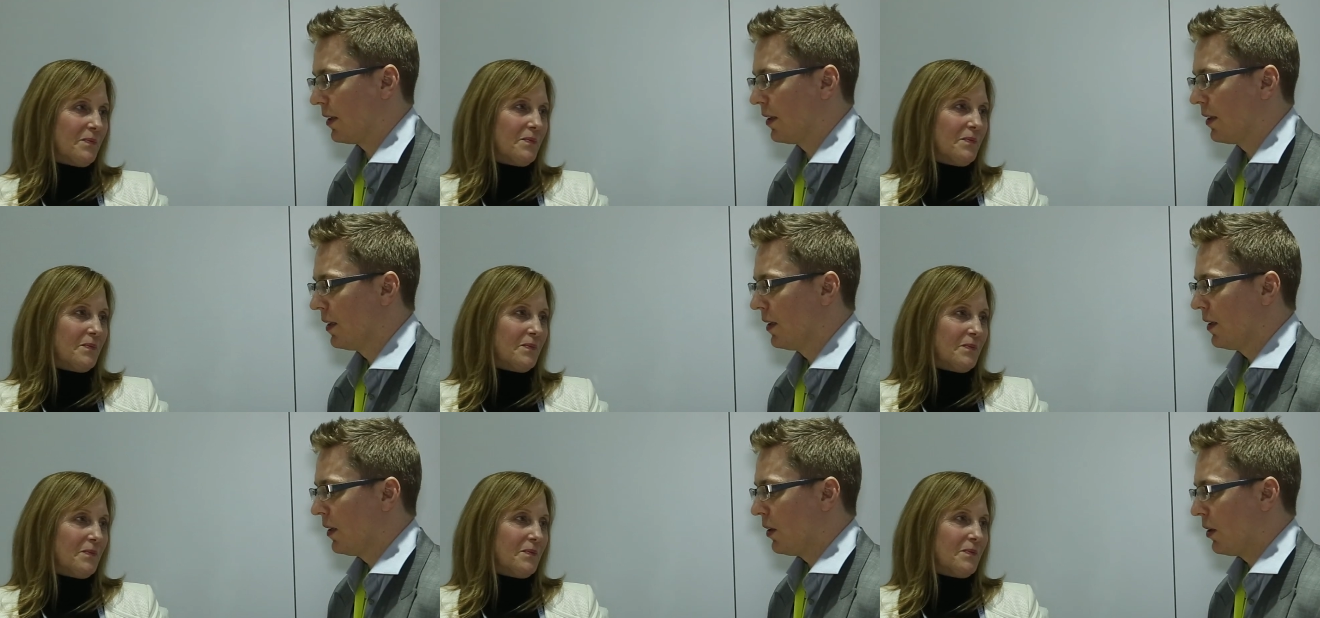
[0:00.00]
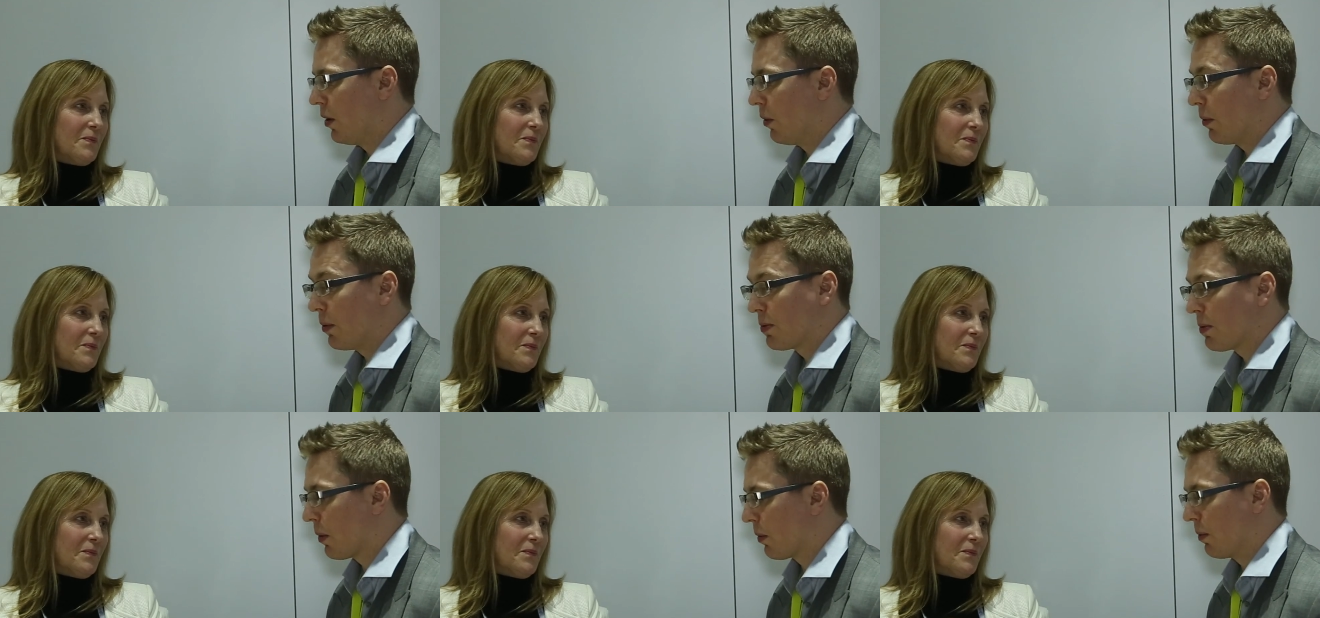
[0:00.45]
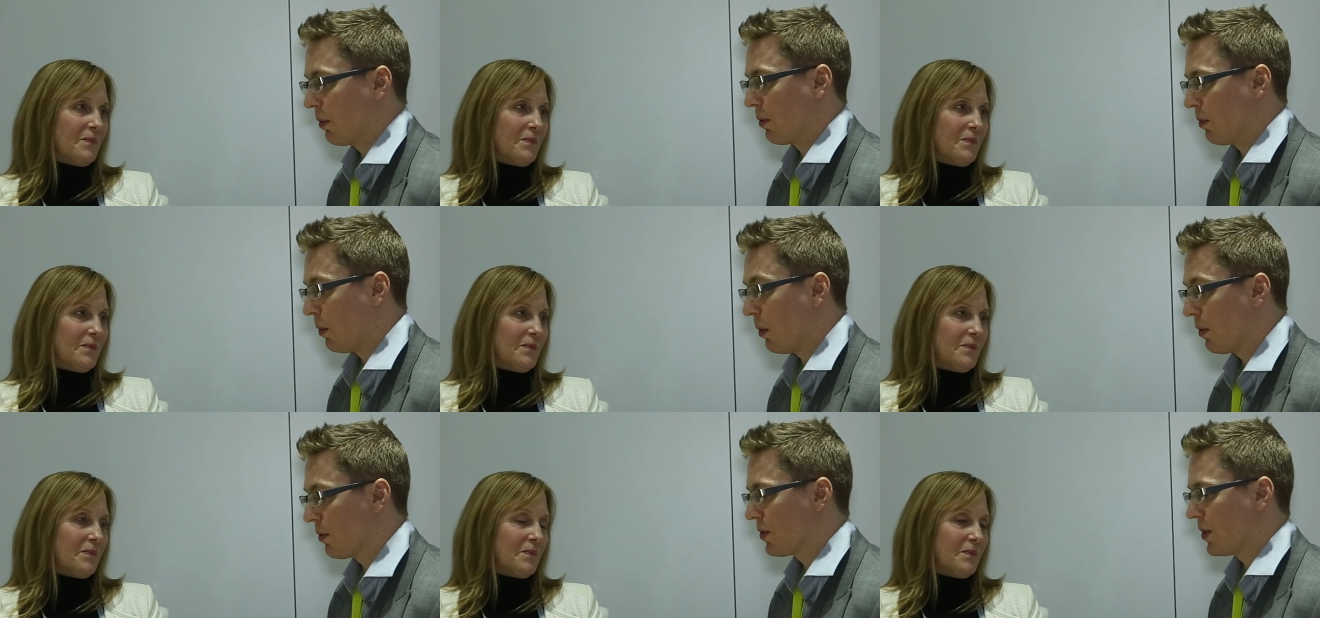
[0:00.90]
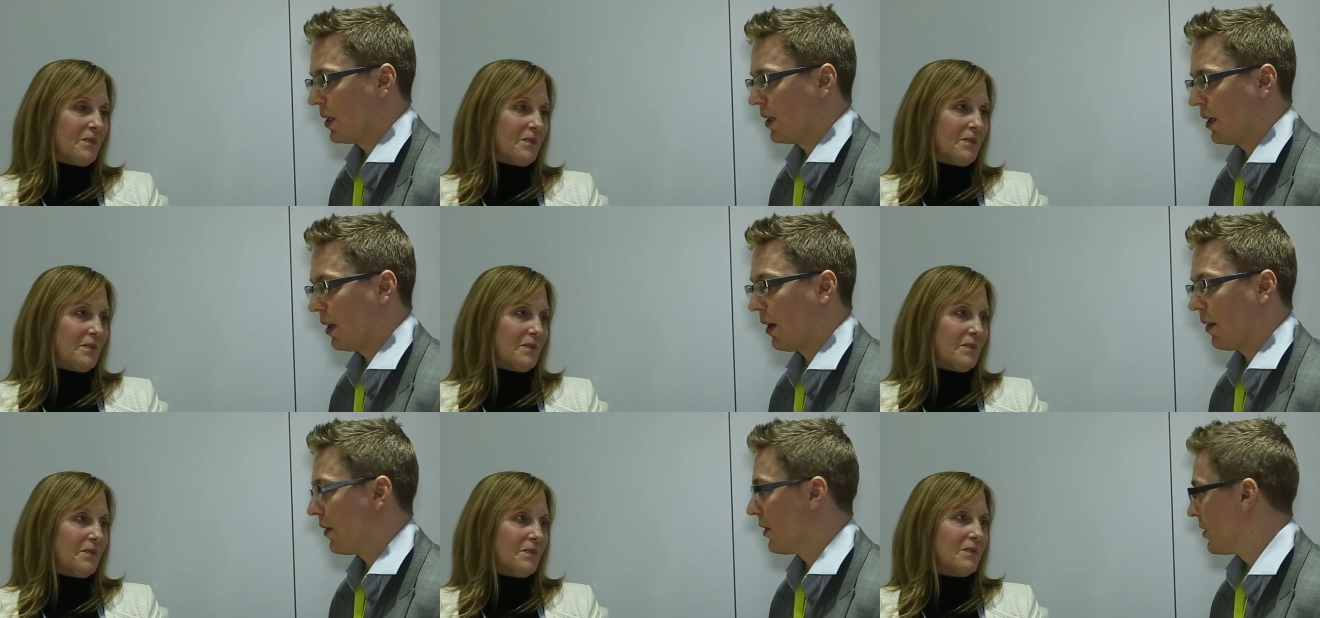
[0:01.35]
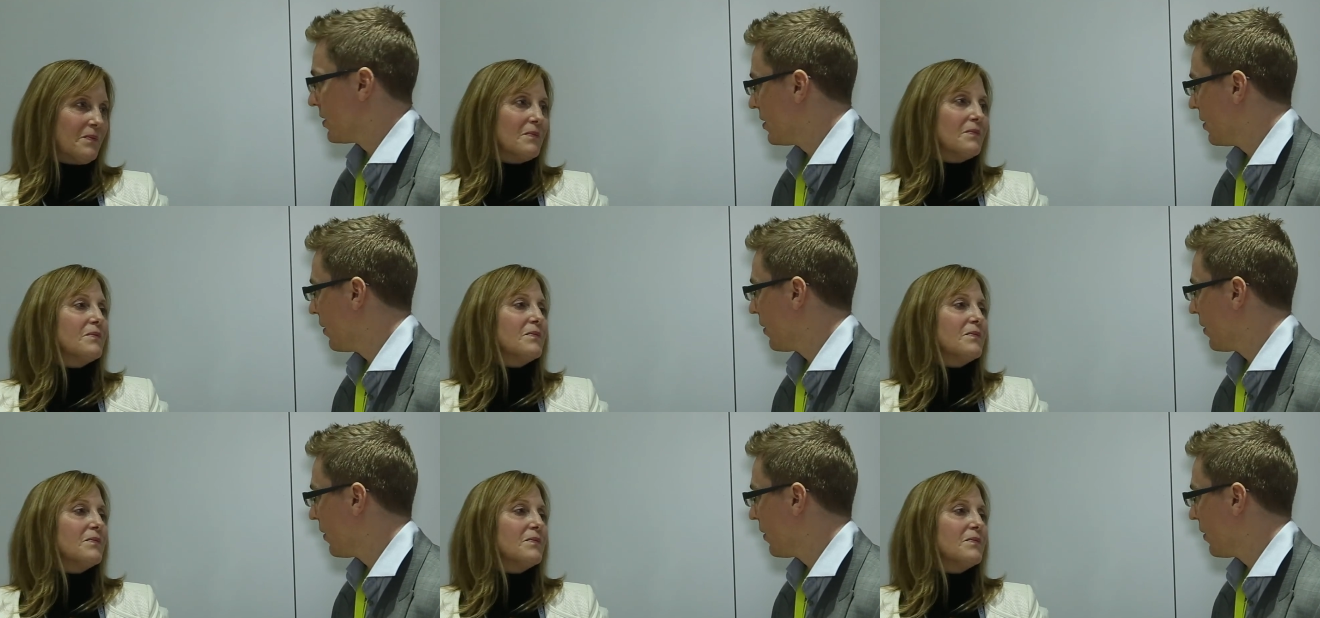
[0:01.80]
Speaker 1: in. You know, we've spoken with Wolfson and others, you know,